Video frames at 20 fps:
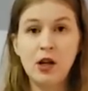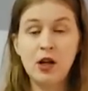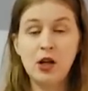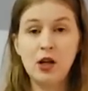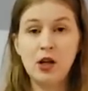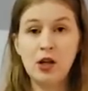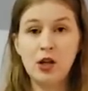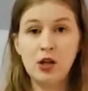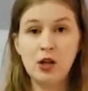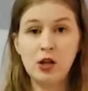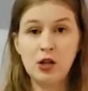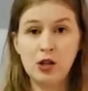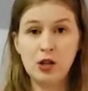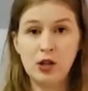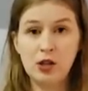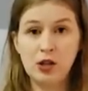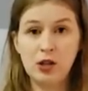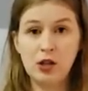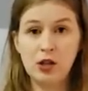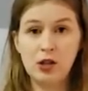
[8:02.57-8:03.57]
E,
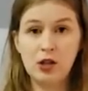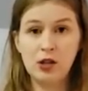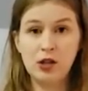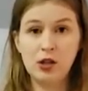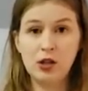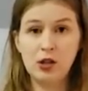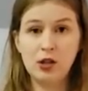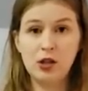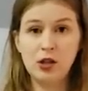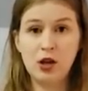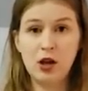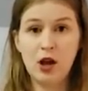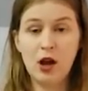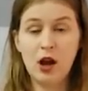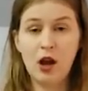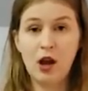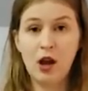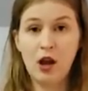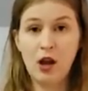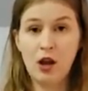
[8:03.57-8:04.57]

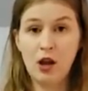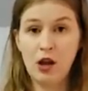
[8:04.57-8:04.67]
A,